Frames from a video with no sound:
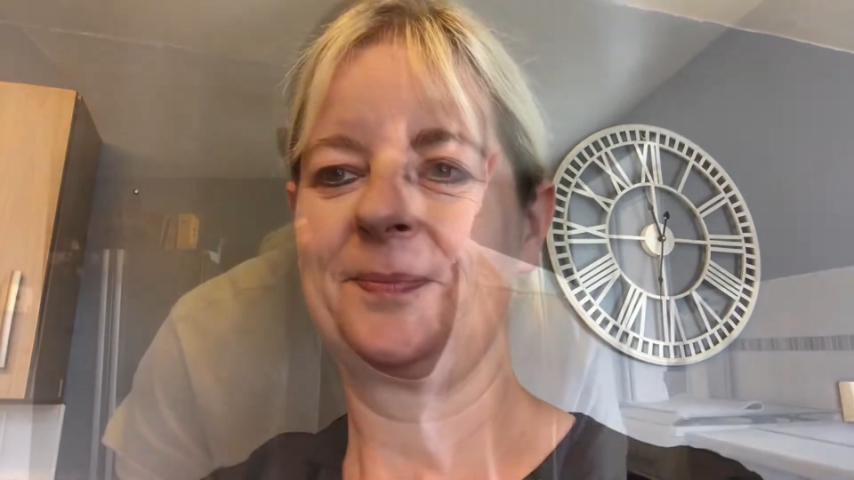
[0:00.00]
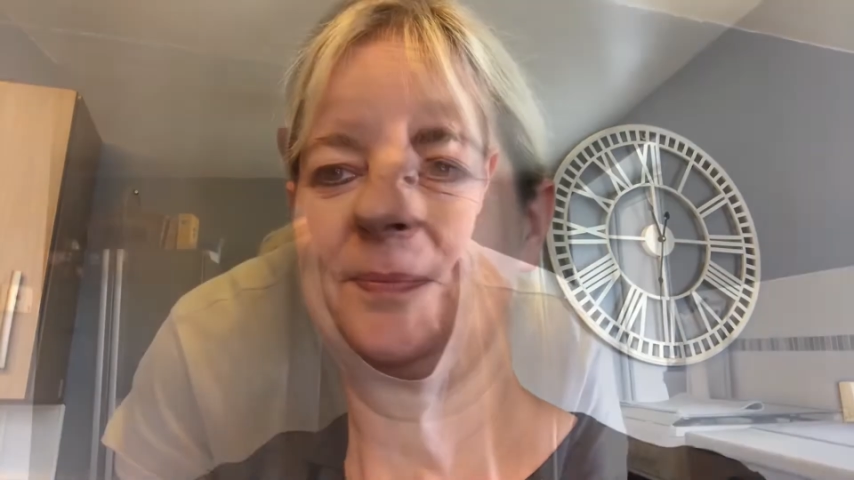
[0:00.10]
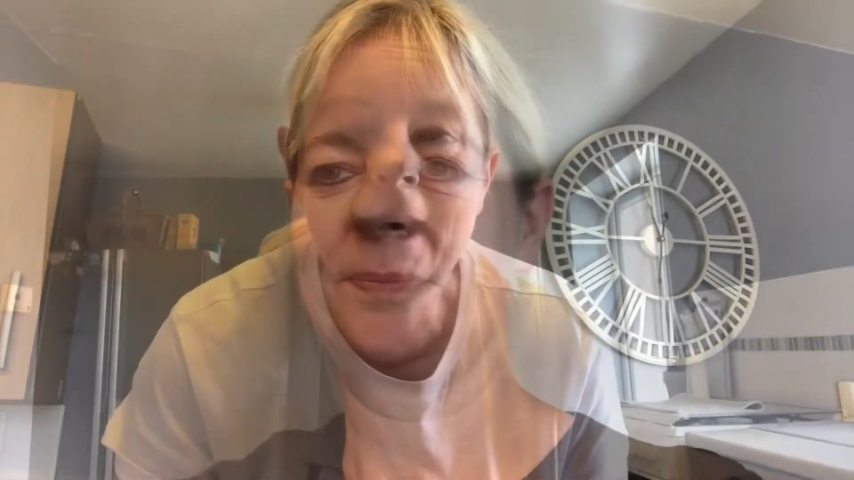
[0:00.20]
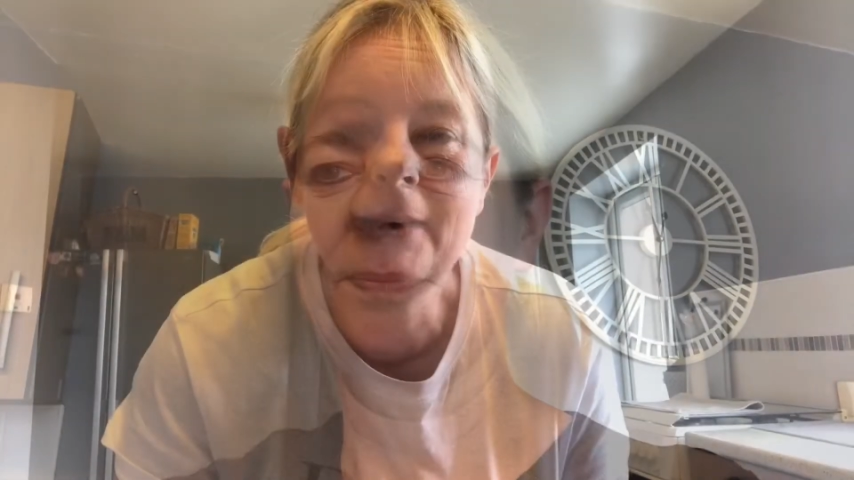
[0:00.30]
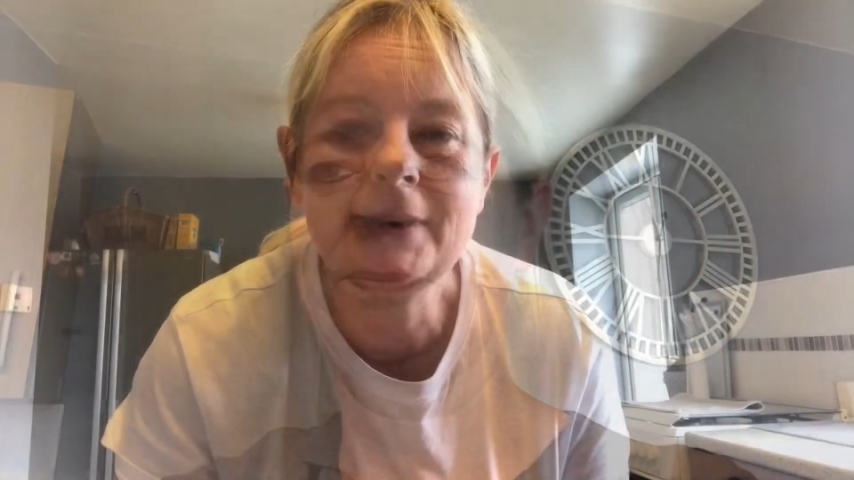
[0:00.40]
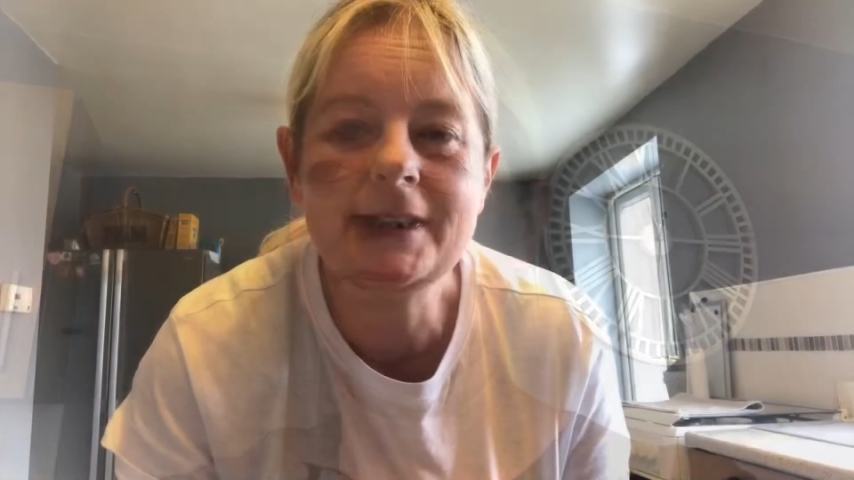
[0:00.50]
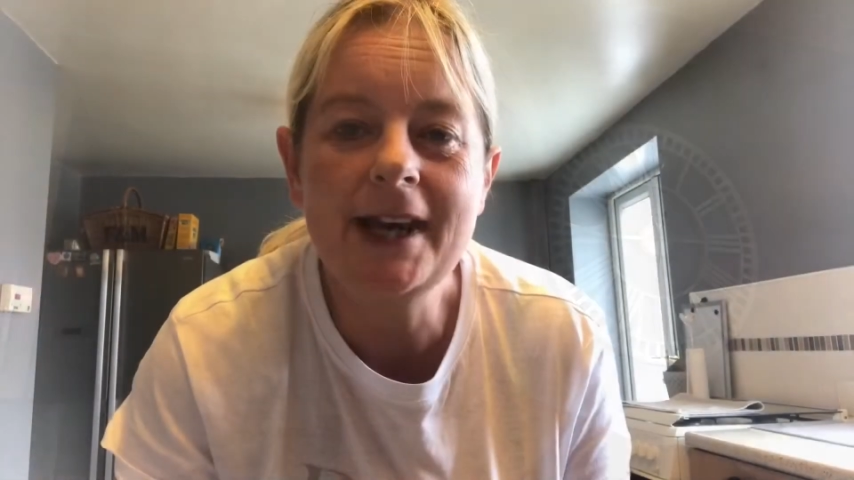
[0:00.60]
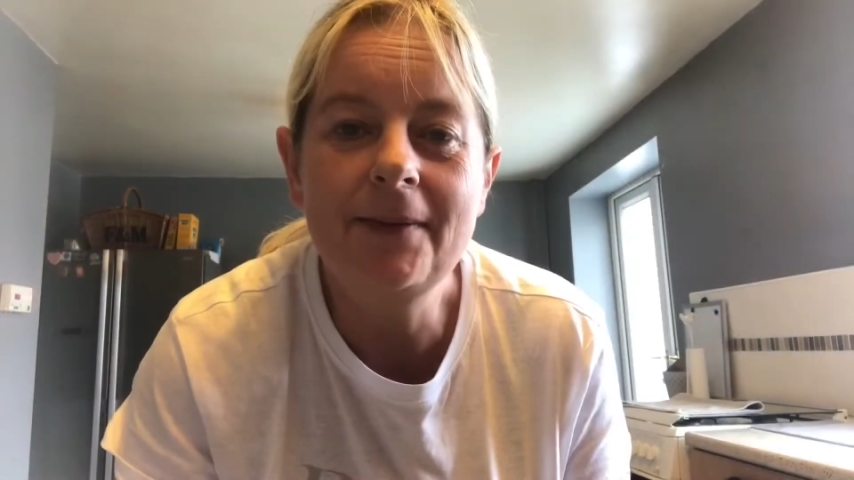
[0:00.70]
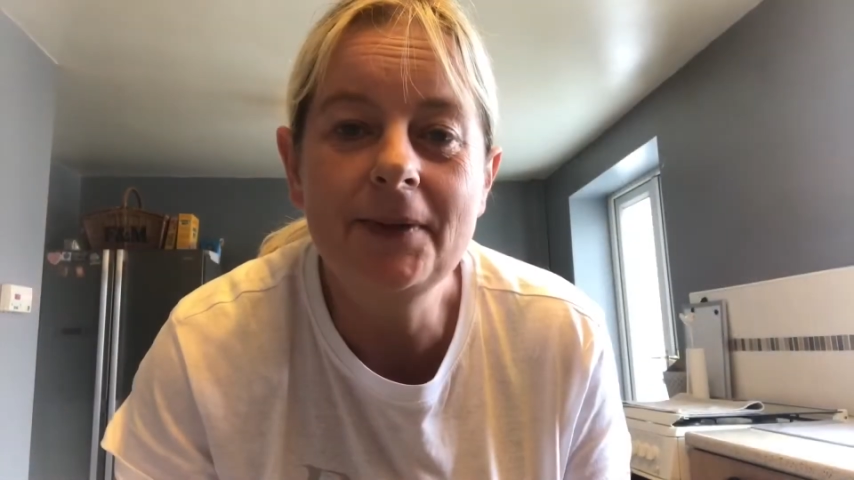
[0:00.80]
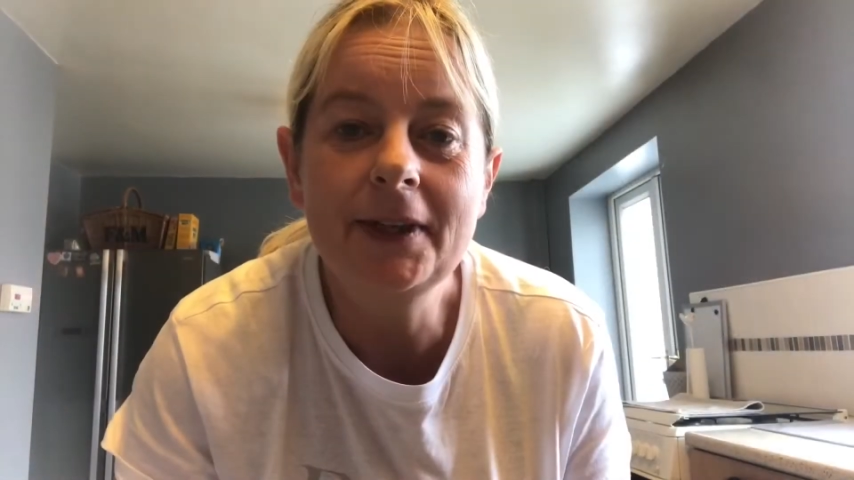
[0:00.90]
Time to
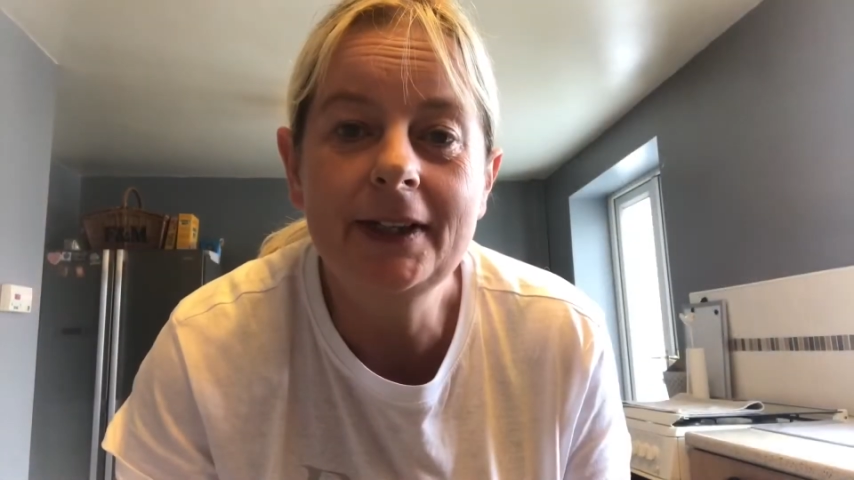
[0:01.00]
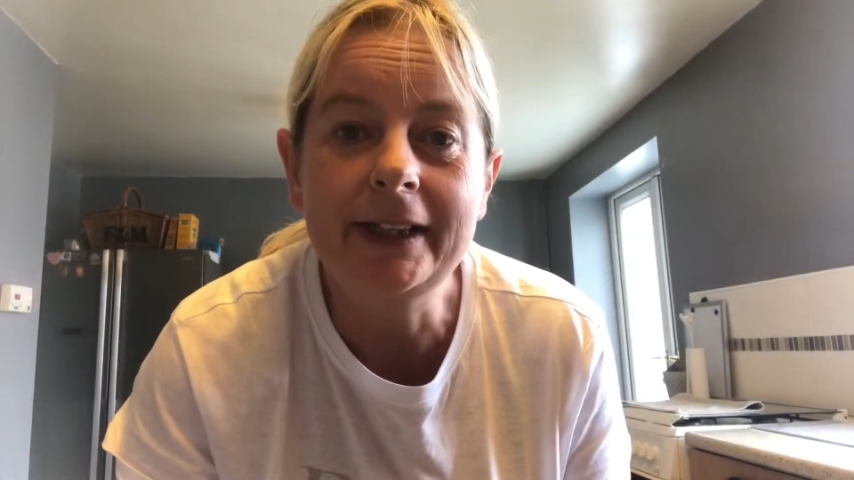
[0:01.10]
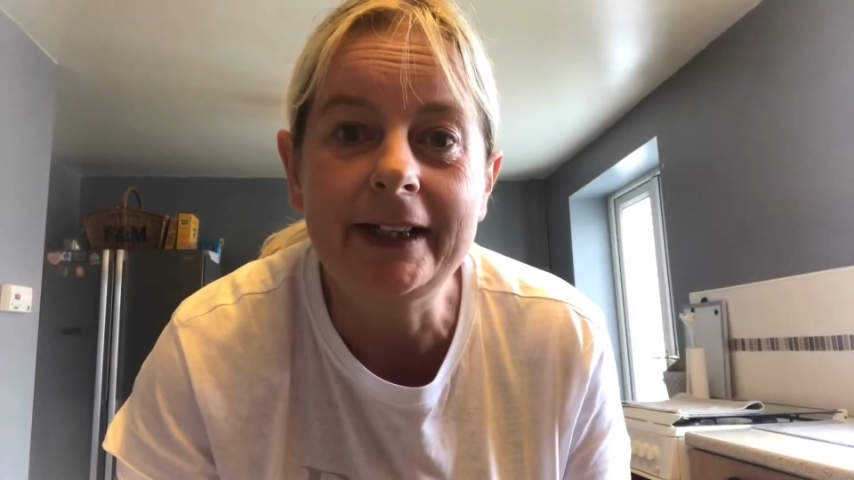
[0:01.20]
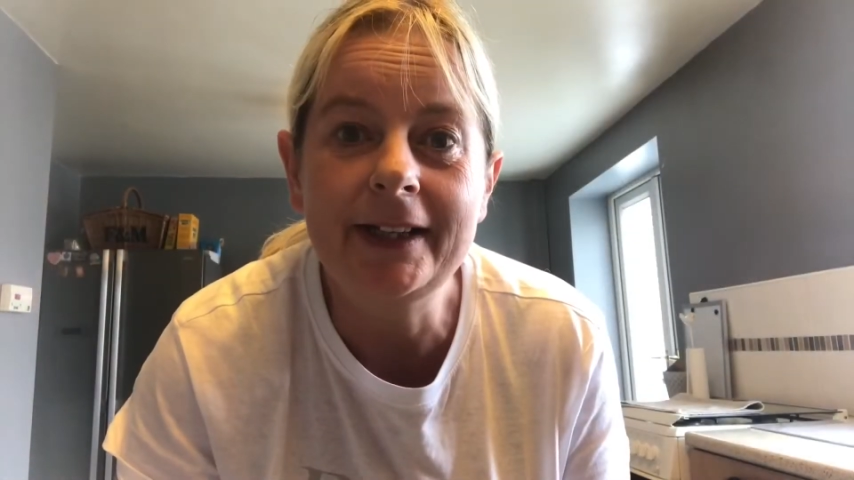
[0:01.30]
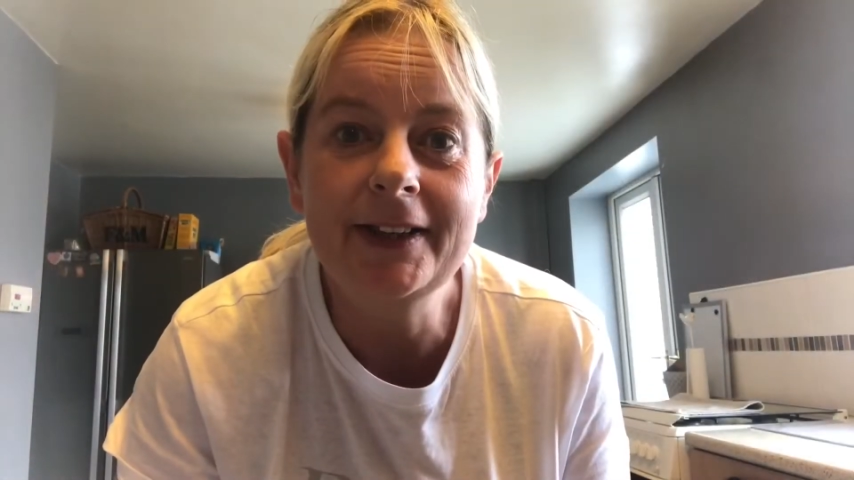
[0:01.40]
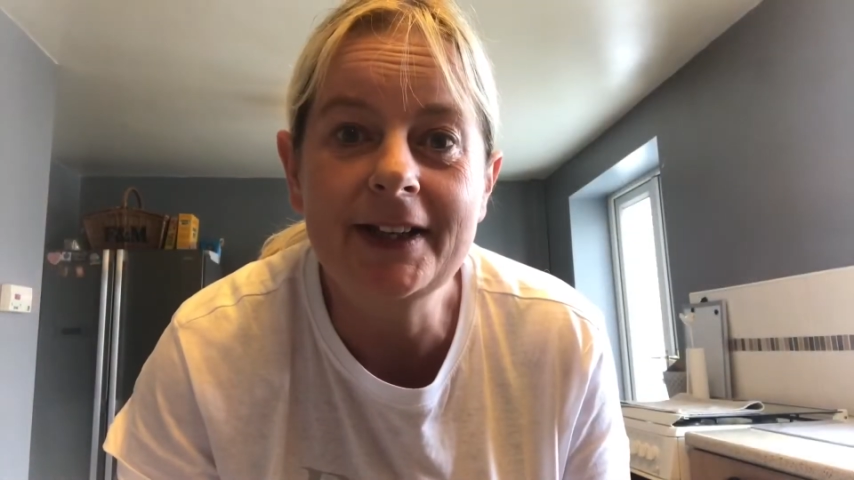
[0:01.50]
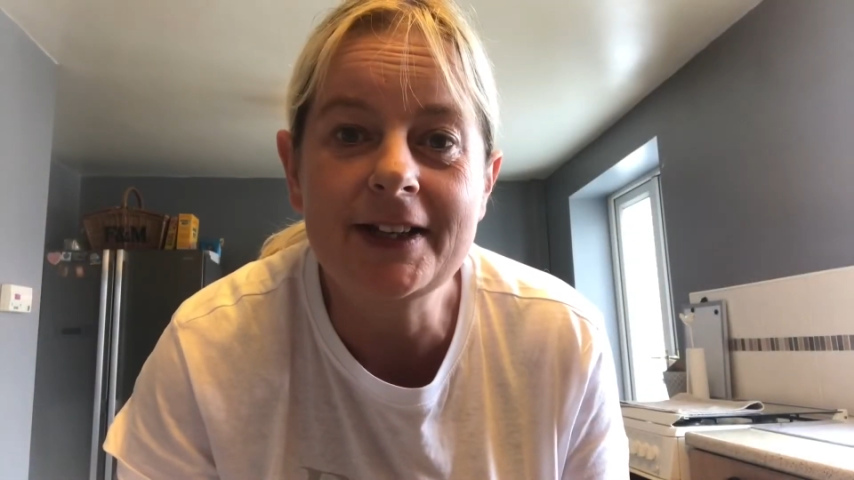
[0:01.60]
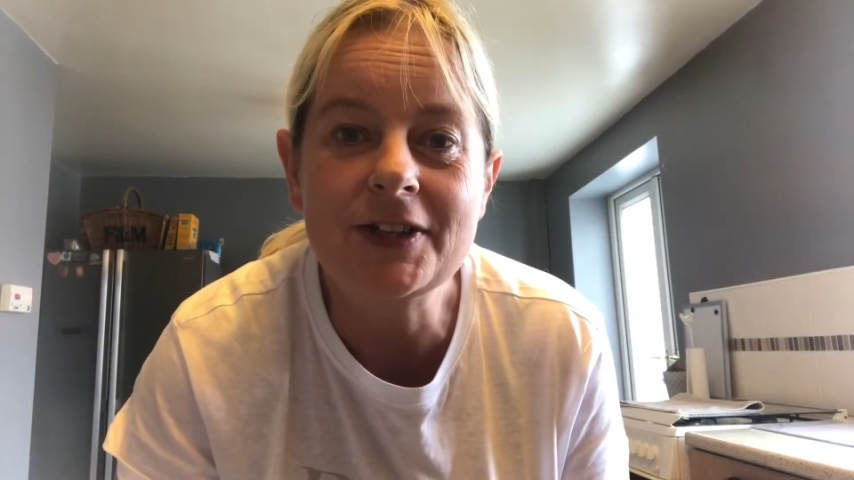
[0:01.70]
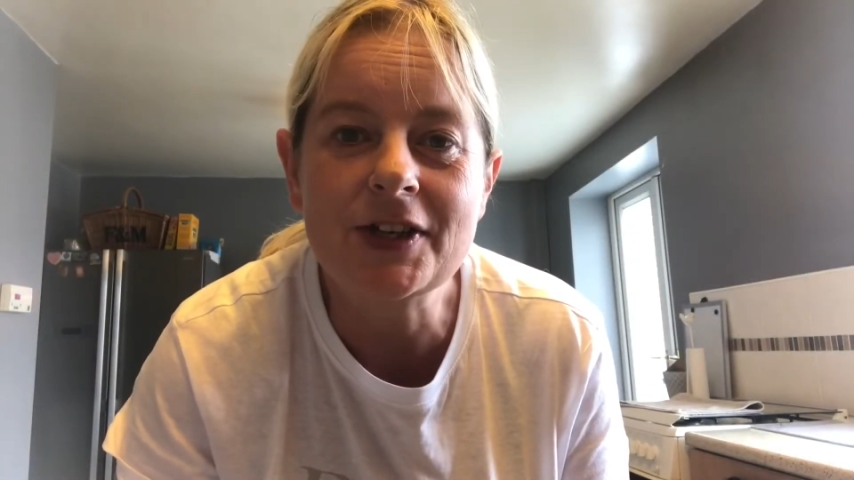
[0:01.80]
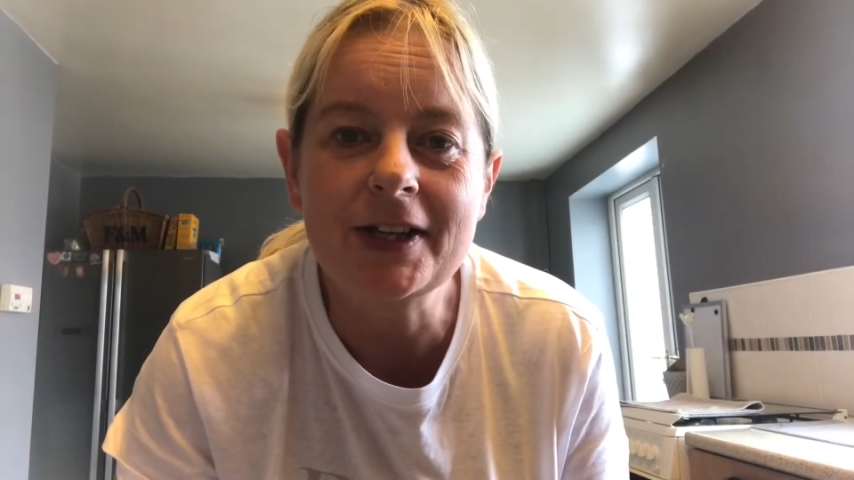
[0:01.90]
start with the cleaning of the
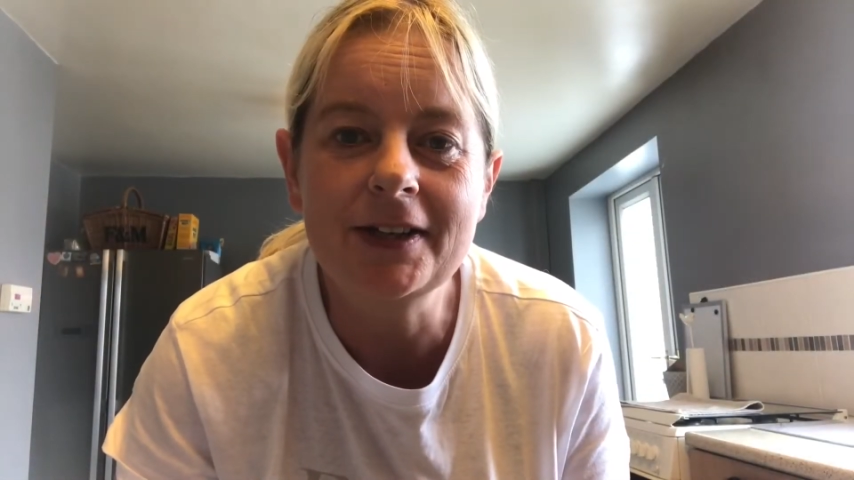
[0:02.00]
kitchen.